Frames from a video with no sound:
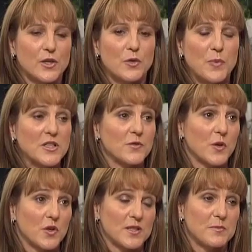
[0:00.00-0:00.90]
So your budget
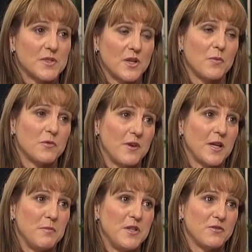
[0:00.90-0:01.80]
for Christmas, I would
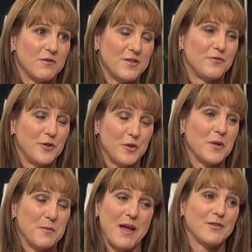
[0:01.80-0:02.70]
recommend you
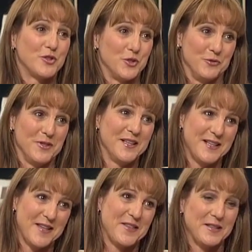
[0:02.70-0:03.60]
review in about June,
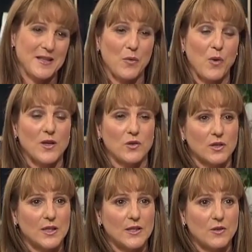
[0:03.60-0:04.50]
and then that way
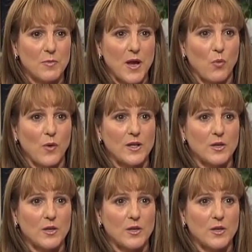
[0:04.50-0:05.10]
you're clear about